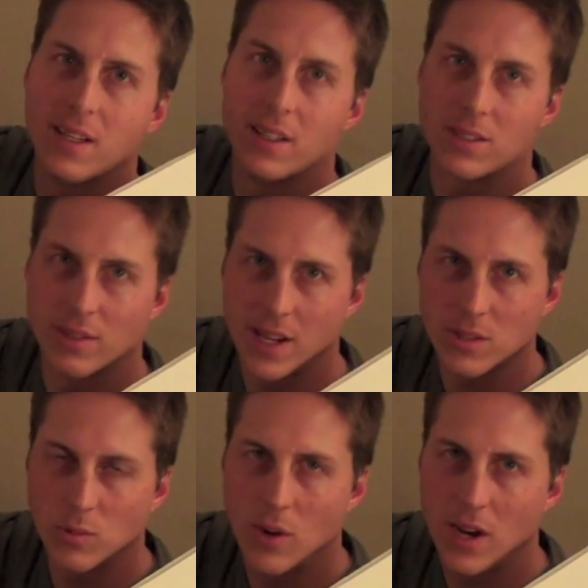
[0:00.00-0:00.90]
And so
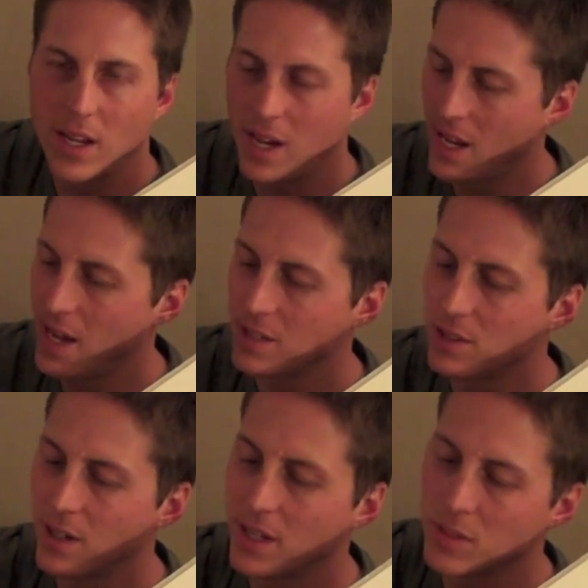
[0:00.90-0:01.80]
that's why I had you
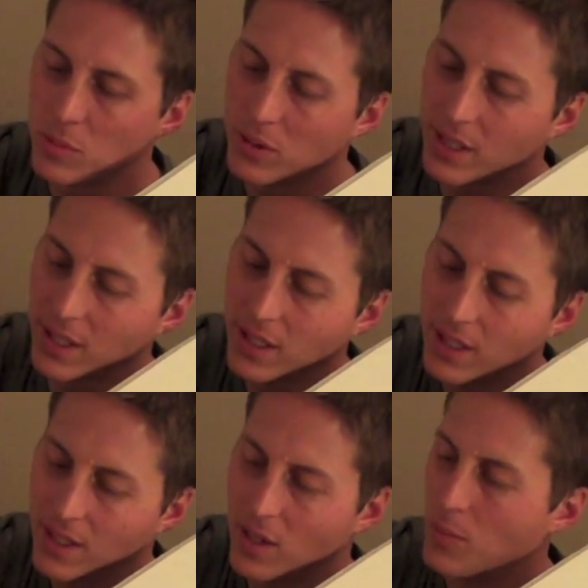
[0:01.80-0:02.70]
guys putting
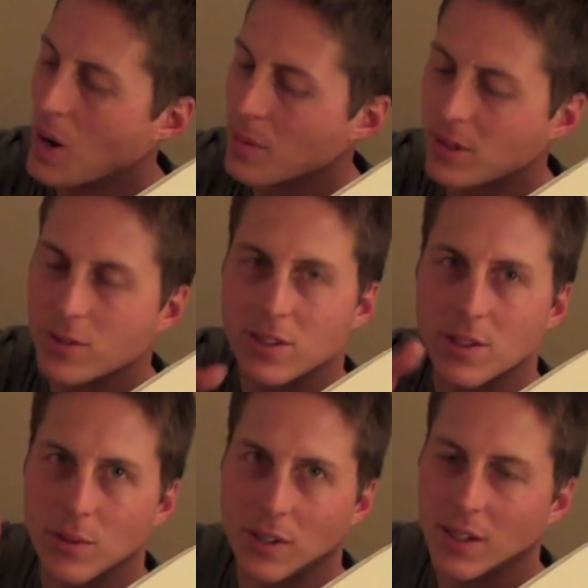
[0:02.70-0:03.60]
a barbecue
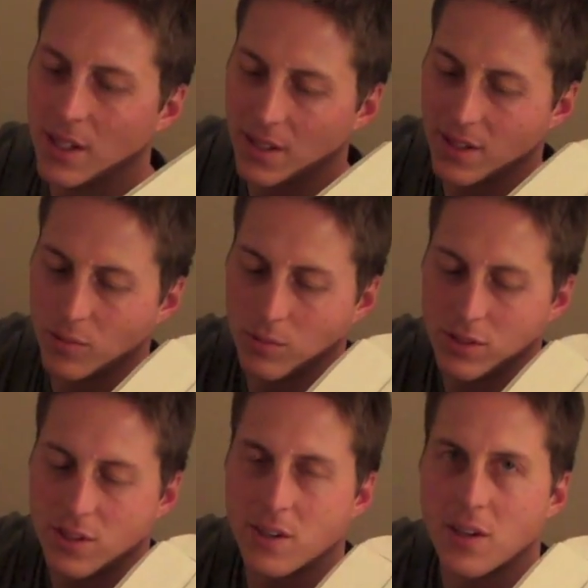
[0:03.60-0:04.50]
skewer that
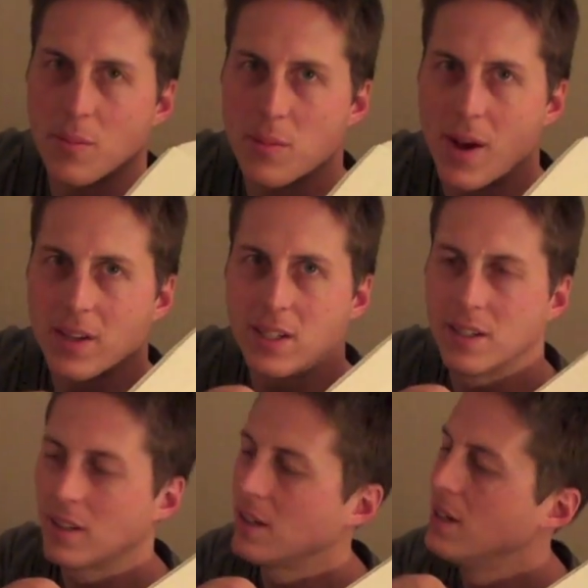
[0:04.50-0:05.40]
started up about
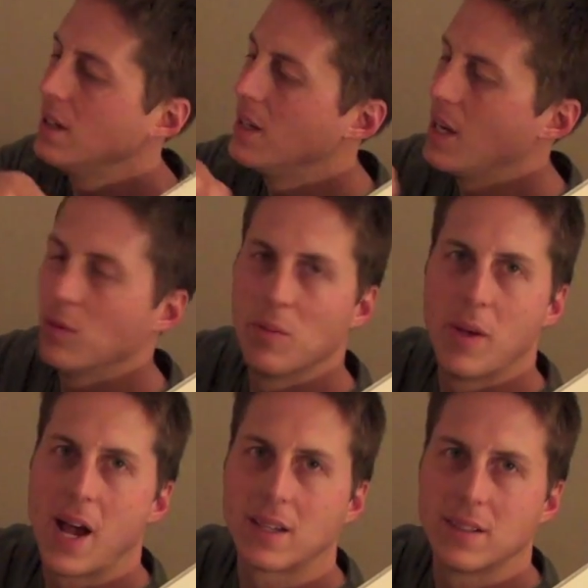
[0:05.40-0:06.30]
here and went
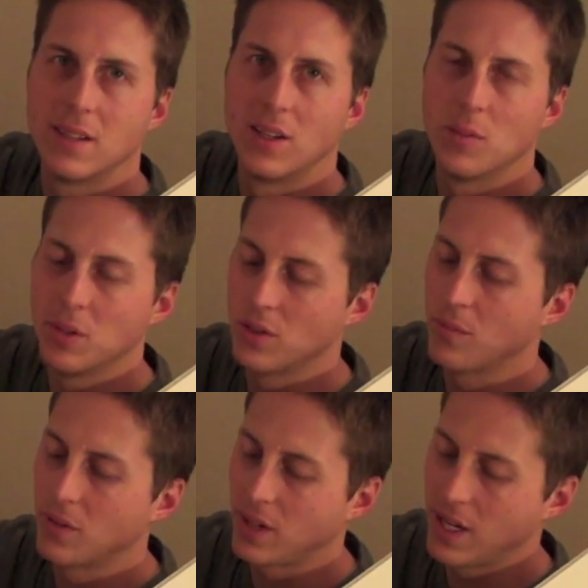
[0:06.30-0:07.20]
back on the boom.
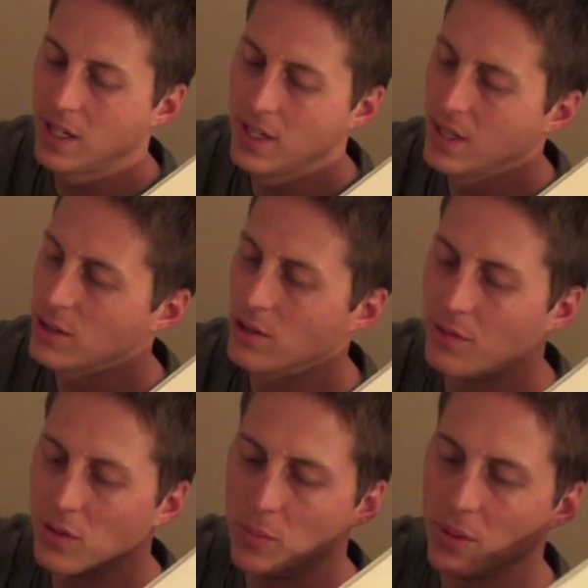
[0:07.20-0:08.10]
Okay, so
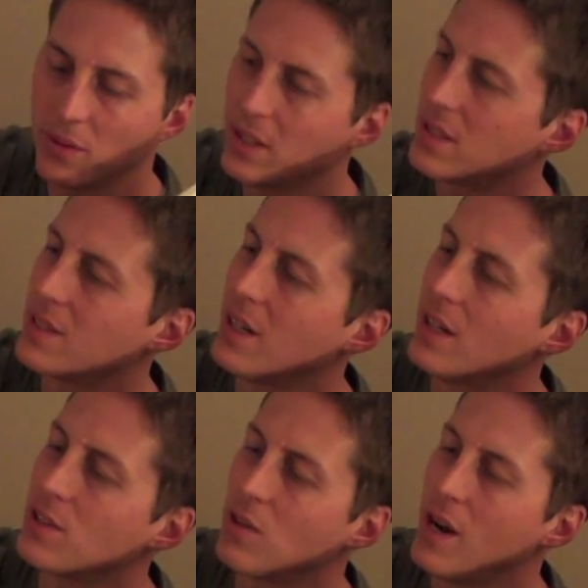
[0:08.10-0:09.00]
if you build this
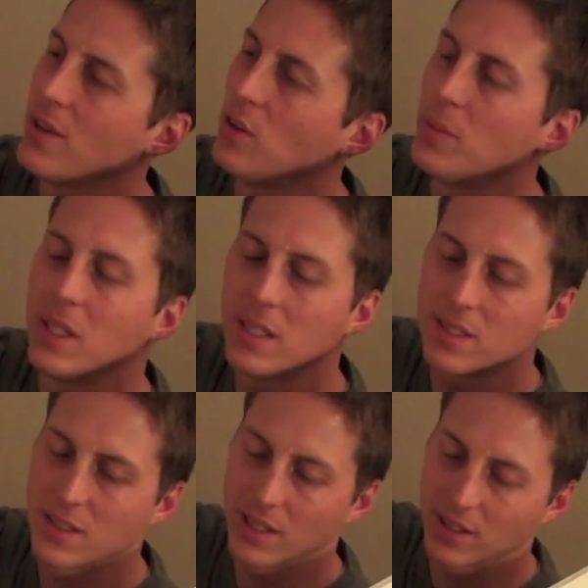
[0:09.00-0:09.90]
triangle
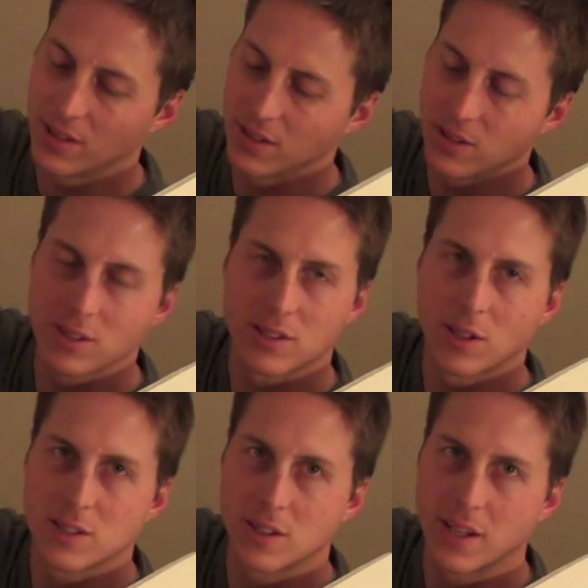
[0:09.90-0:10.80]
piece that
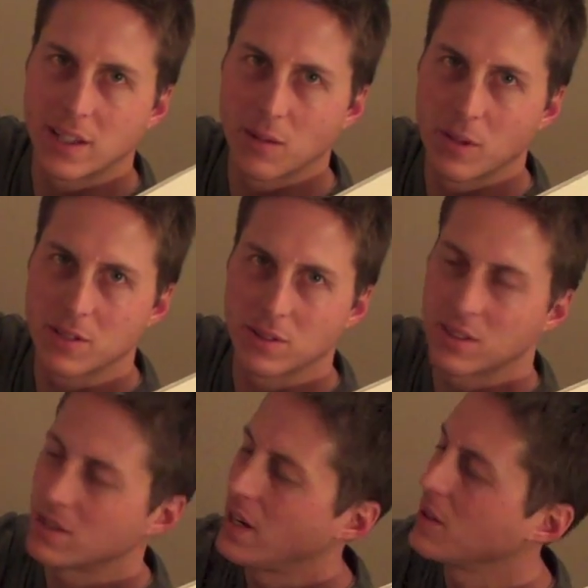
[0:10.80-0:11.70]
starts here like the original
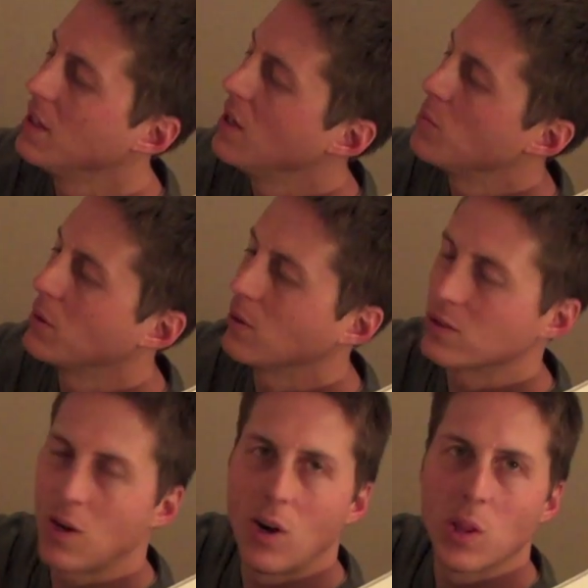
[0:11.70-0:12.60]
design, but goes
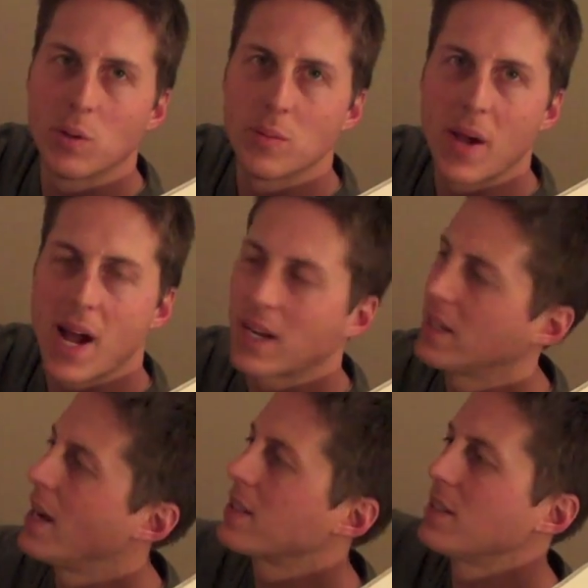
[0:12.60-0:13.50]
all the way back and
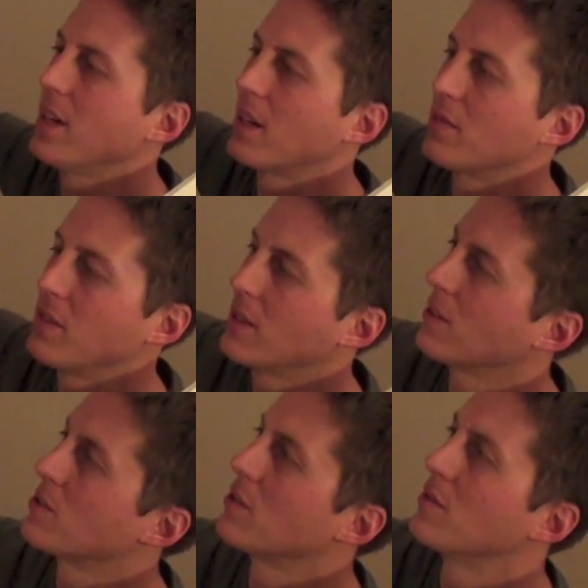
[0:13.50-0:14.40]
actually like a finger
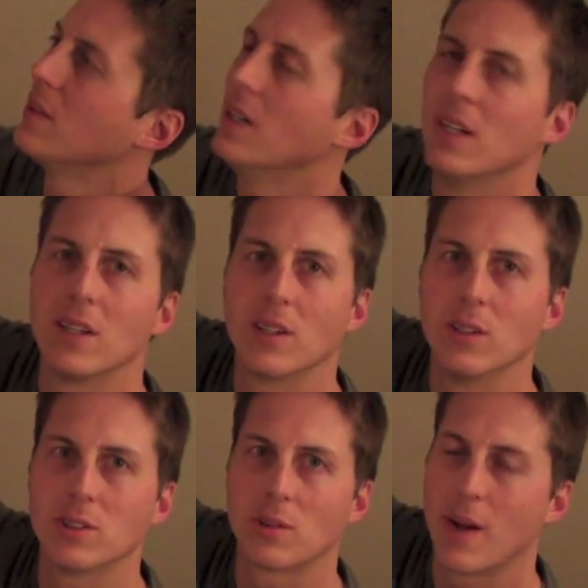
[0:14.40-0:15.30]
sort of
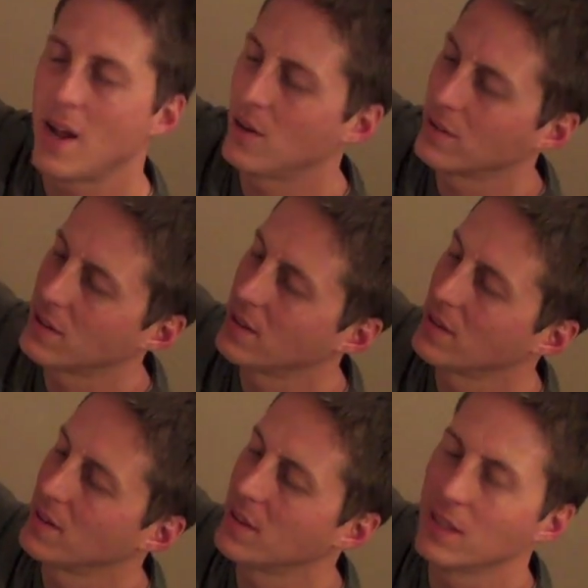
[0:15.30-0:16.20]
goes around
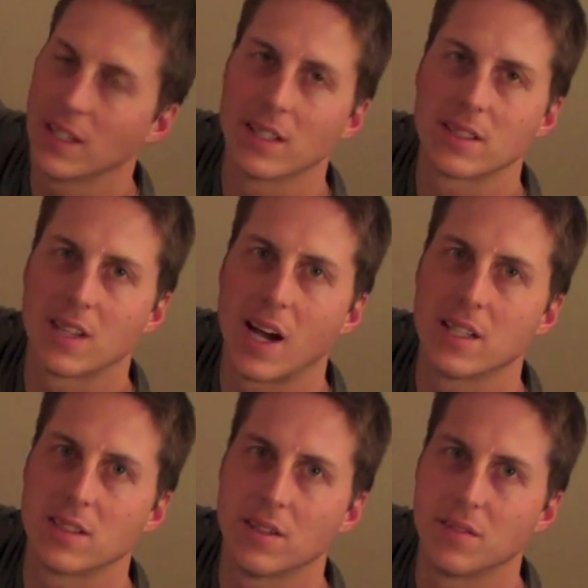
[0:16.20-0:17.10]
the
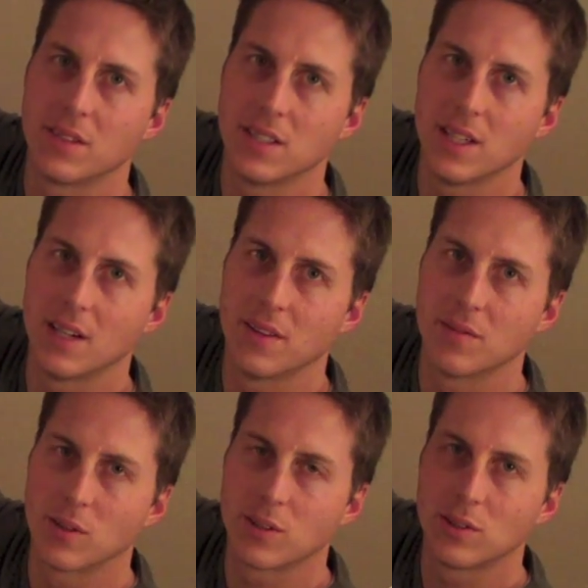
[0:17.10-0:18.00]
sides of the
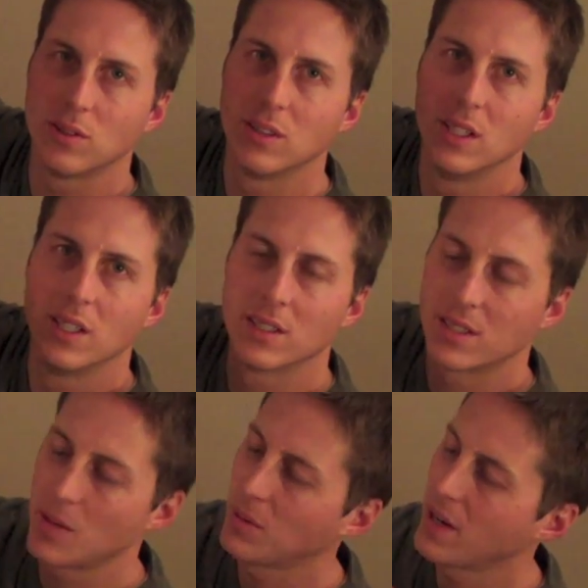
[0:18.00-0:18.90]
vertical
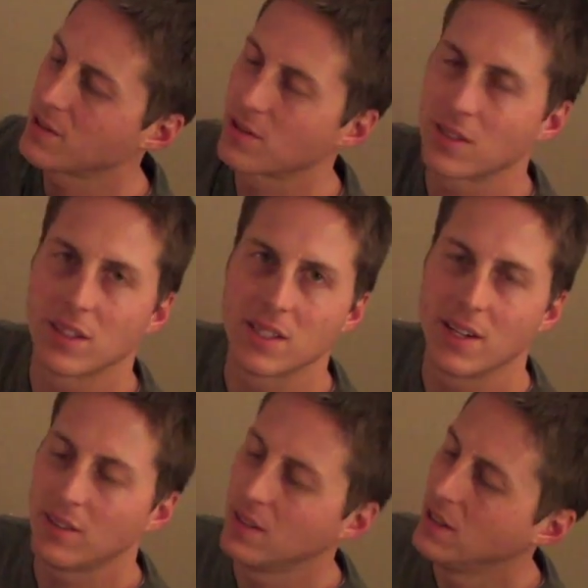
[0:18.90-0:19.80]
stabilizers on the
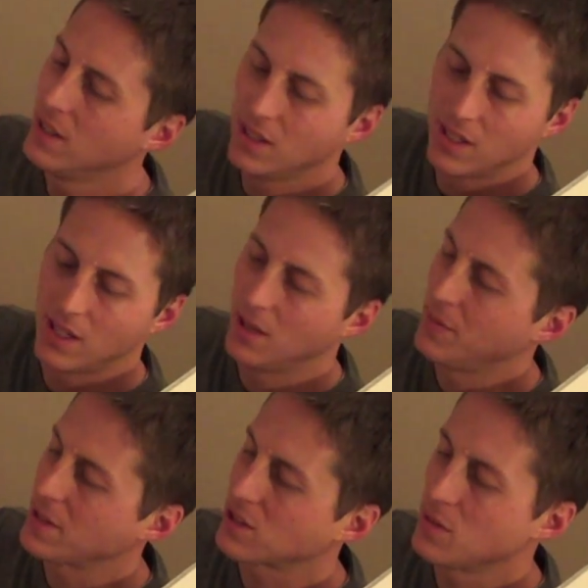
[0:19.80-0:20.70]
tail,
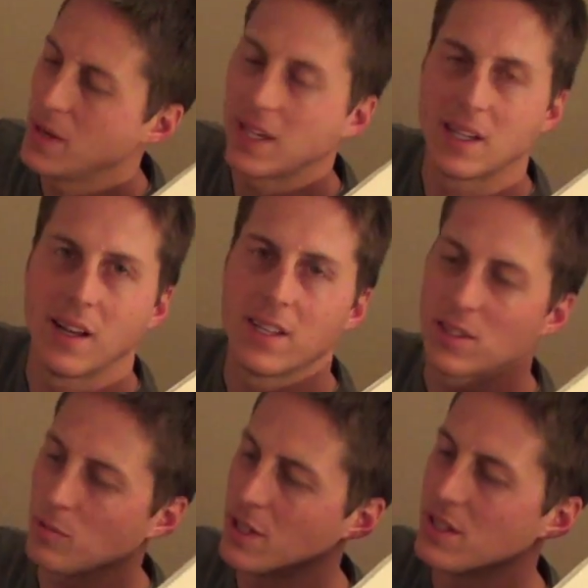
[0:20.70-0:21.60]
that's going to make it nice
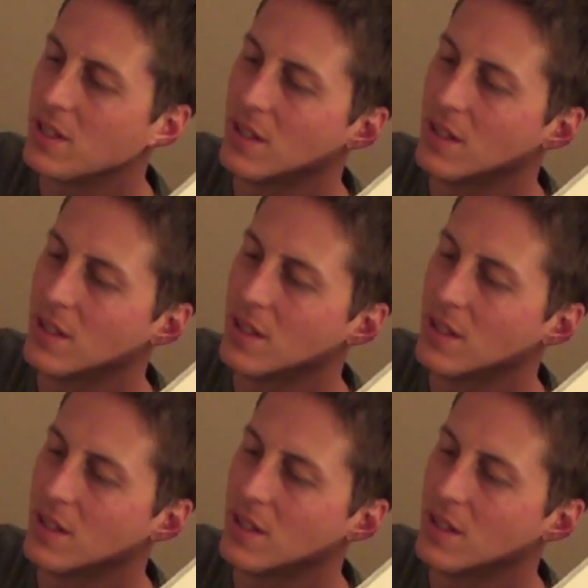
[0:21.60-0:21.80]
and rigid.